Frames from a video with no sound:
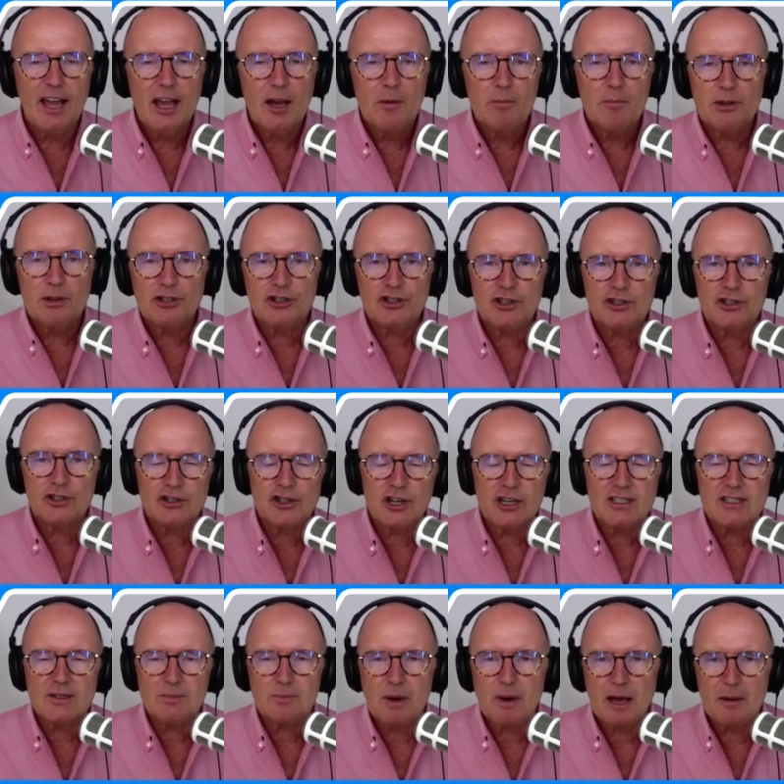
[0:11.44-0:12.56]
but she's
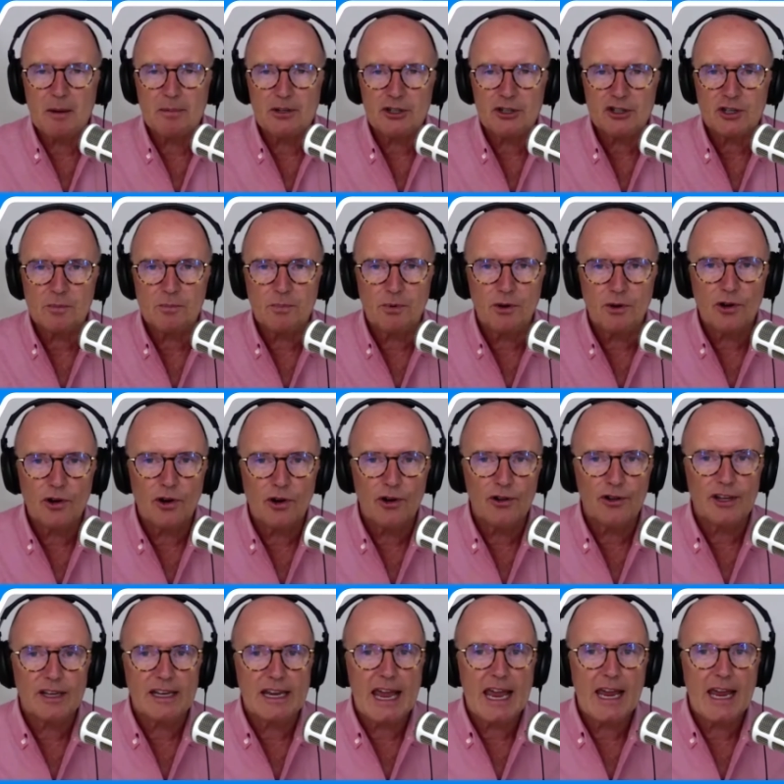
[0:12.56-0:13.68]
just published a book called
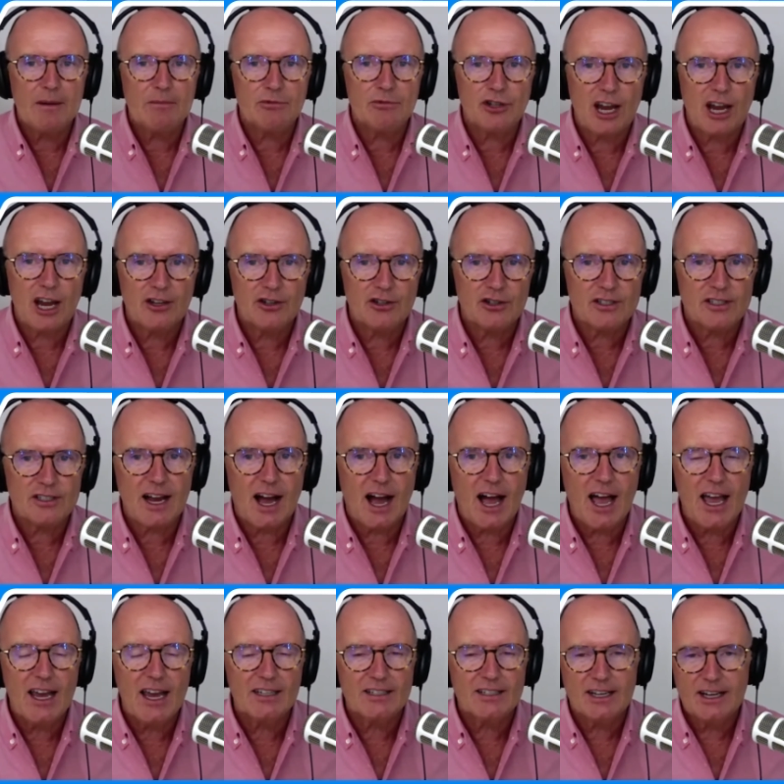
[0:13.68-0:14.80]
The Game Changer's
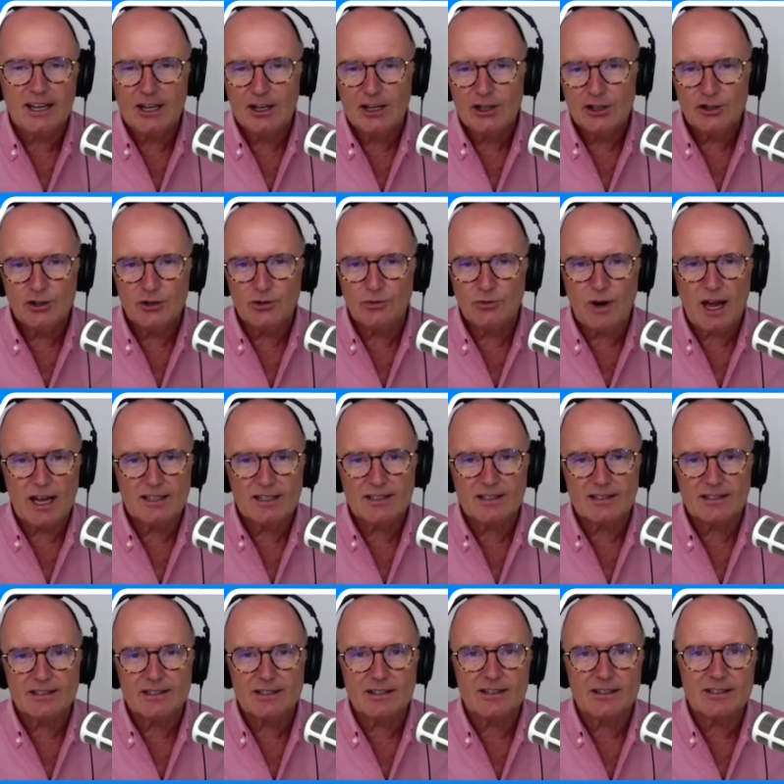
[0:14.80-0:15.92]
Guide to
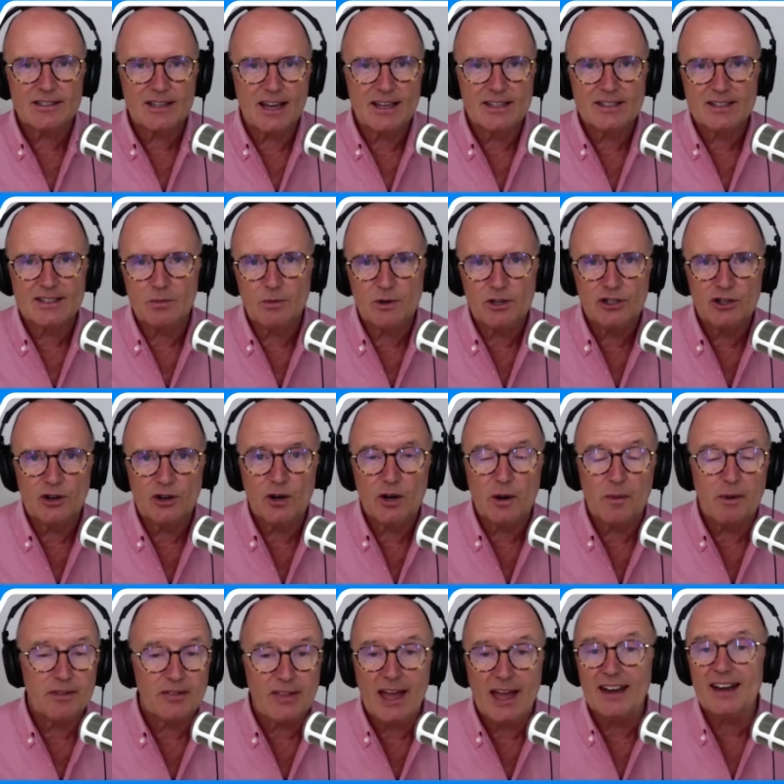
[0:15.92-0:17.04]
Radical Success. And we talk
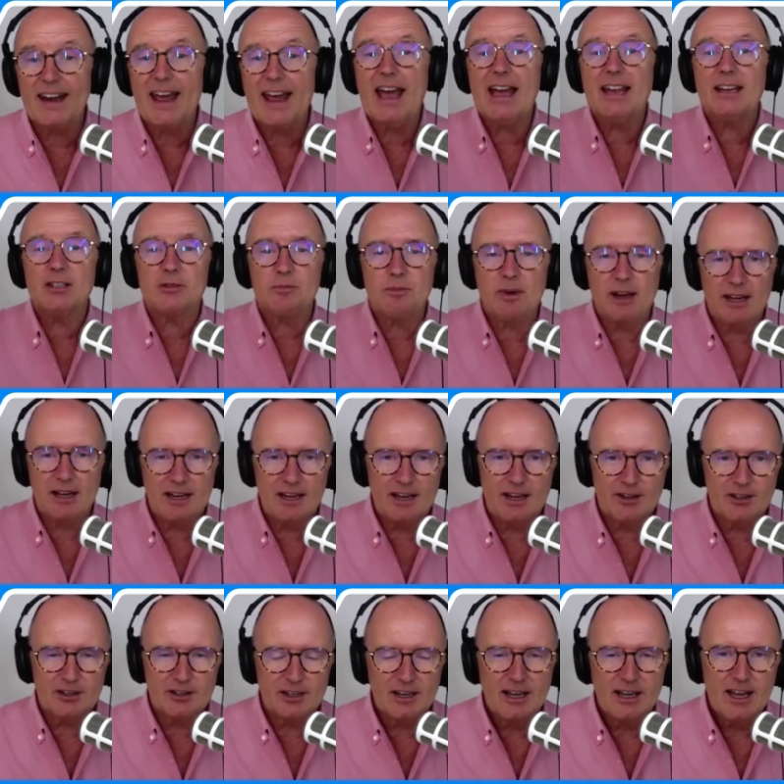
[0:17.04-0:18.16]
about that and many
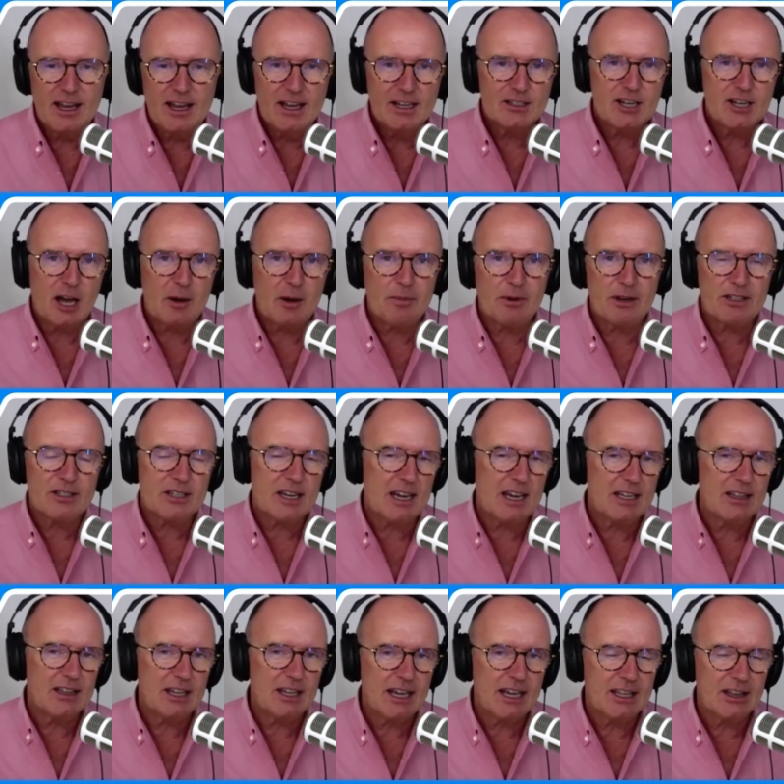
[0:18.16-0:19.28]
other topics
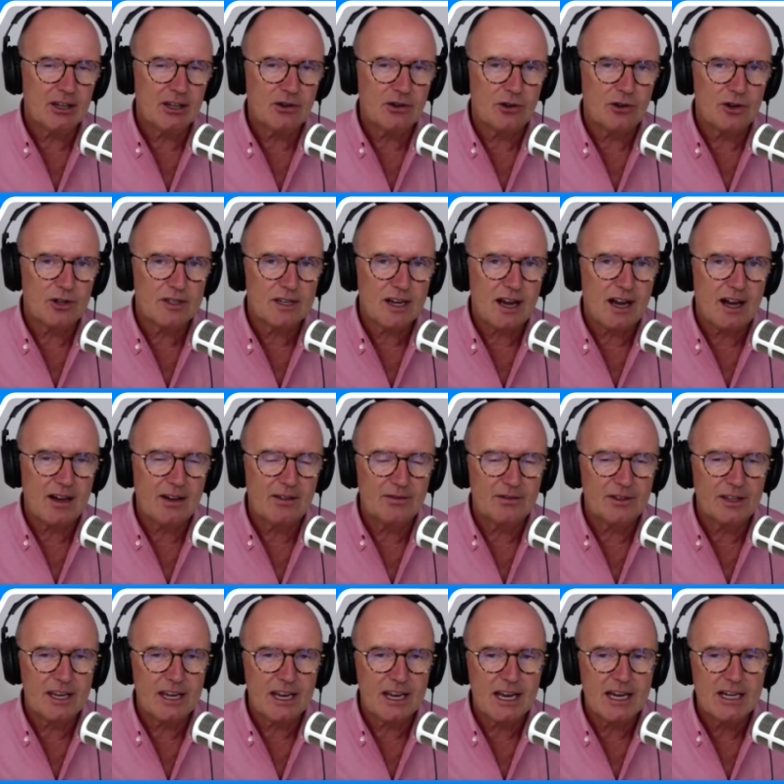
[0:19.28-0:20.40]
in the course of
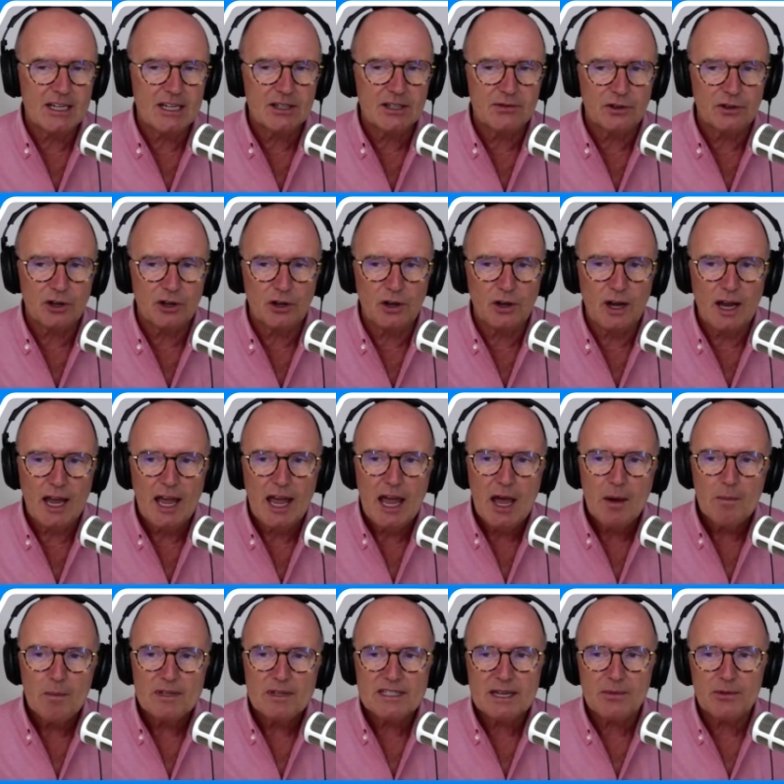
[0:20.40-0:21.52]
the interview.
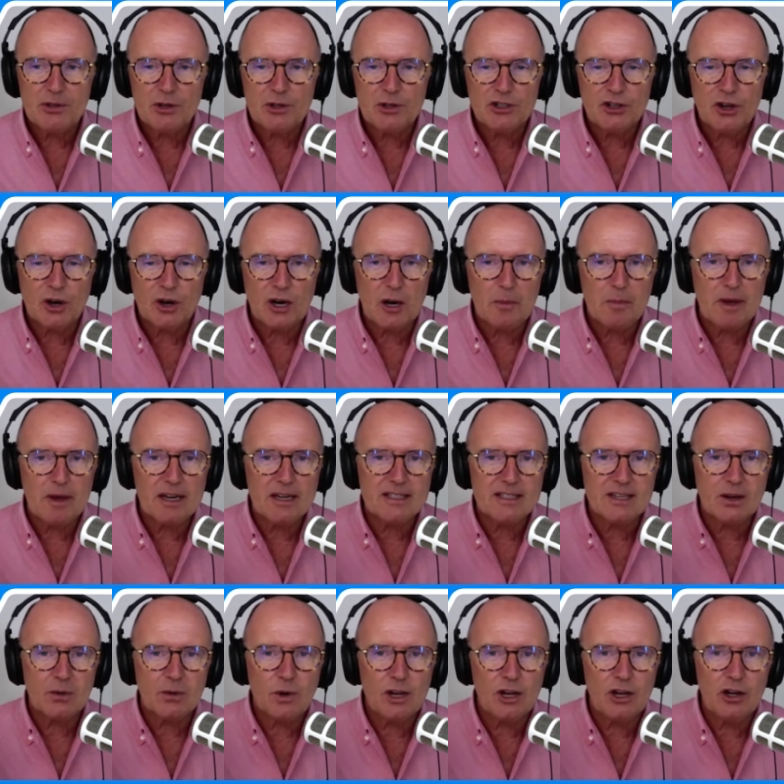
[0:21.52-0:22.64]
But something we talk about is
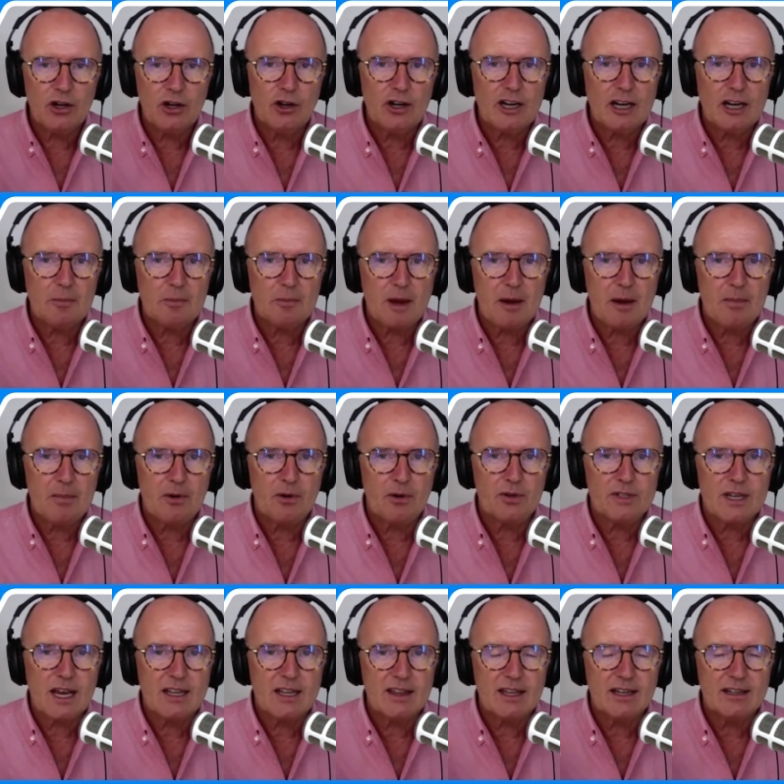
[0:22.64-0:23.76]
that when you look at people who are
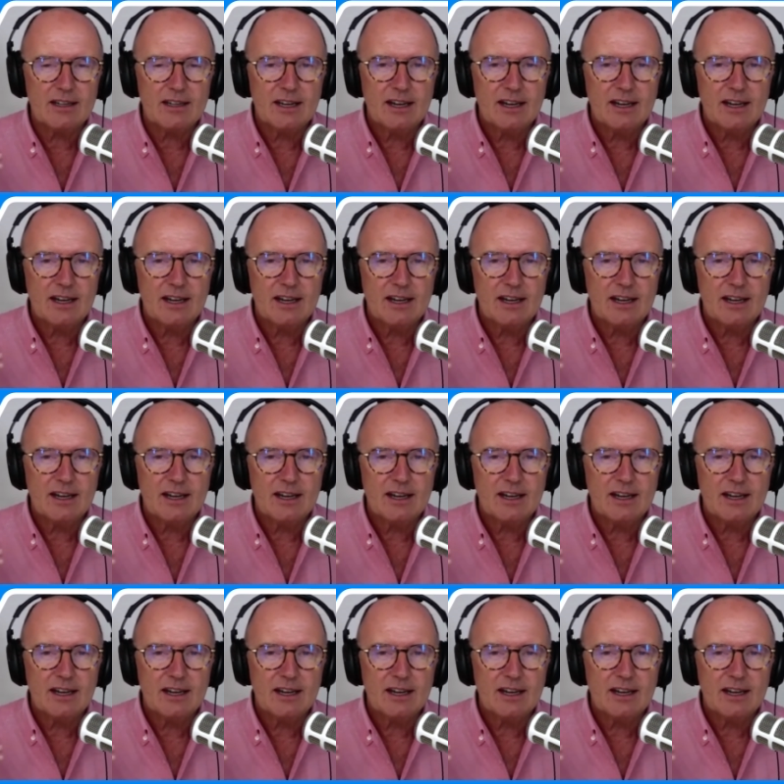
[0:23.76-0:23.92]
saying that,